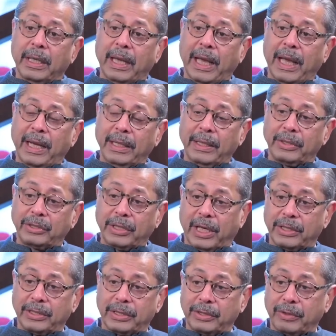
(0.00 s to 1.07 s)
and the
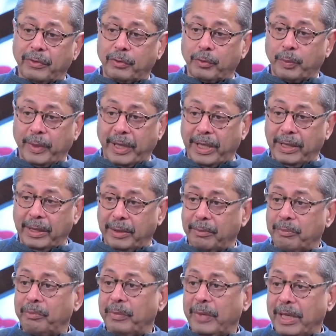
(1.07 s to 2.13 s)
chances of spread
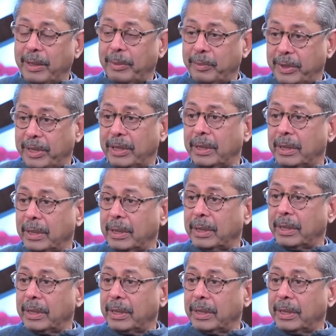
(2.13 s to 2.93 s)
may be